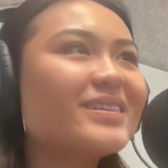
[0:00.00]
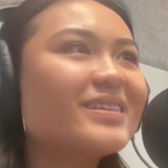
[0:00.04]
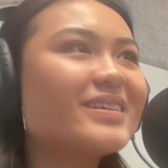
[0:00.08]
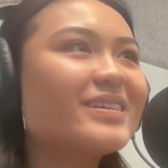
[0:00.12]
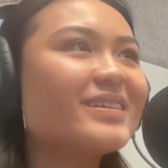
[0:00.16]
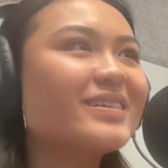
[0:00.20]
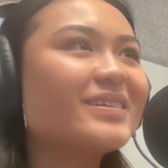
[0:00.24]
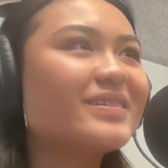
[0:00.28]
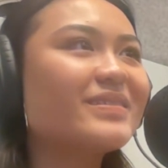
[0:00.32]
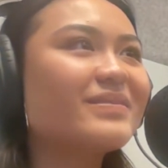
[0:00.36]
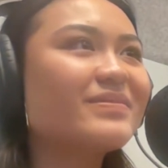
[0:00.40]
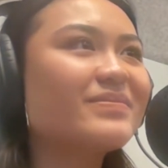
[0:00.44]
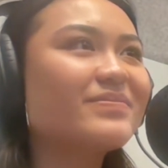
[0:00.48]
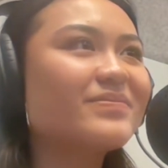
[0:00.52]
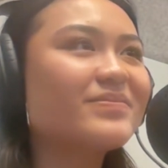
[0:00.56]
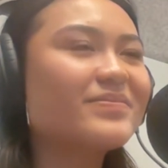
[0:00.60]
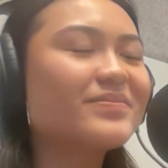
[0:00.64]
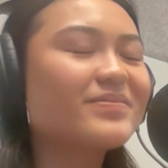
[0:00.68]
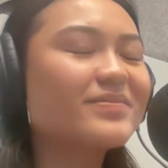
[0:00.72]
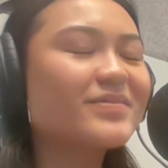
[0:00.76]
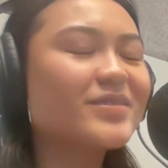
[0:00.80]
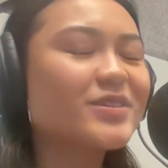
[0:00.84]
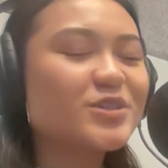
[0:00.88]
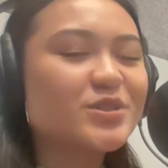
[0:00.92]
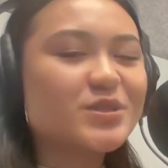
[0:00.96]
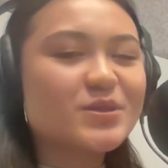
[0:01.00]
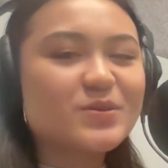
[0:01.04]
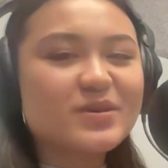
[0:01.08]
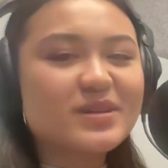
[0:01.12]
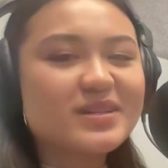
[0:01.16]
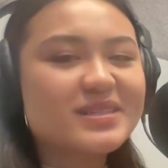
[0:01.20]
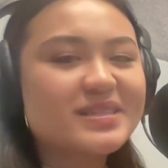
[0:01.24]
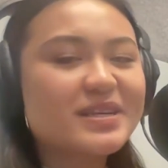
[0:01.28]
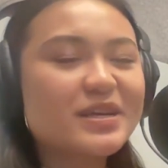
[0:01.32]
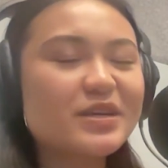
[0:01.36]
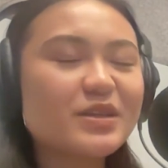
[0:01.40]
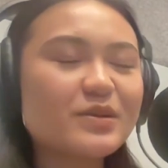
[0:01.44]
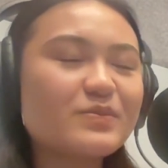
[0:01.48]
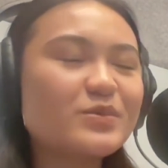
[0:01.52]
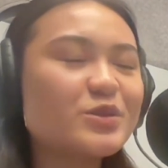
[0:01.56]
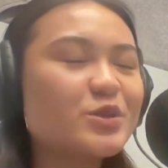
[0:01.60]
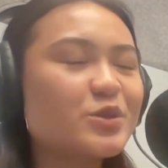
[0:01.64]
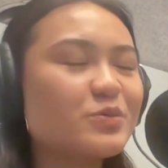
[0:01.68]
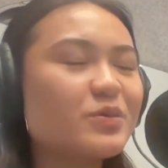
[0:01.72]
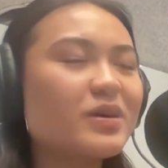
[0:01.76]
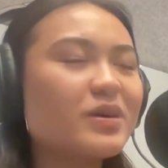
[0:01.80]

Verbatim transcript: Um, you just want to see them do